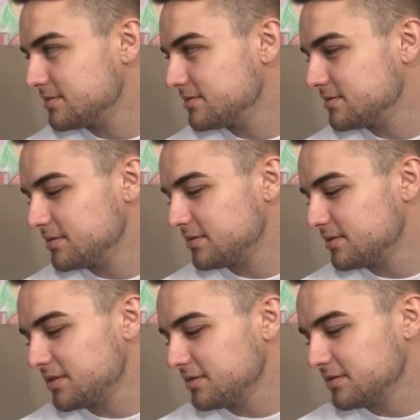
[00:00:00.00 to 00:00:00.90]

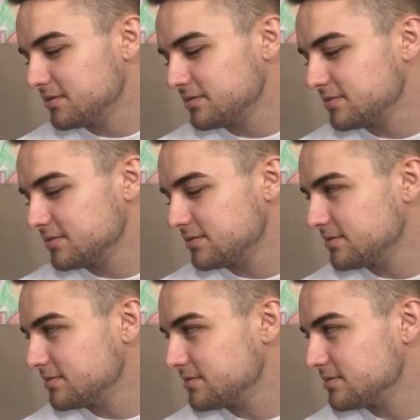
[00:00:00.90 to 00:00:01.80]

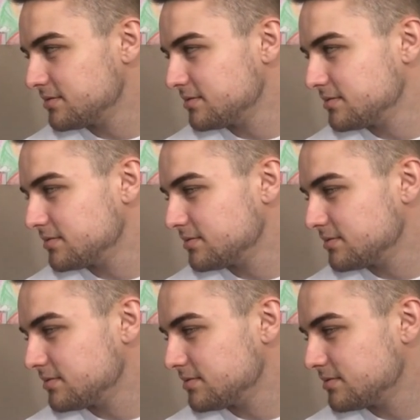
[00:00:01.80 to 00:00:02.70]

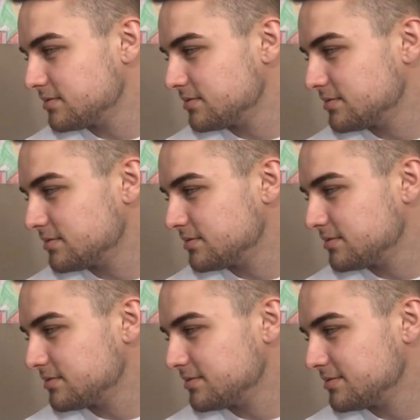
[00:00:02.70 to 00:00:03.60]

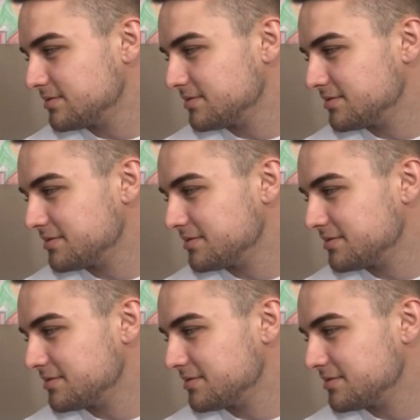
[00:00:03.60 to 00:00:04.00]
(not speaking)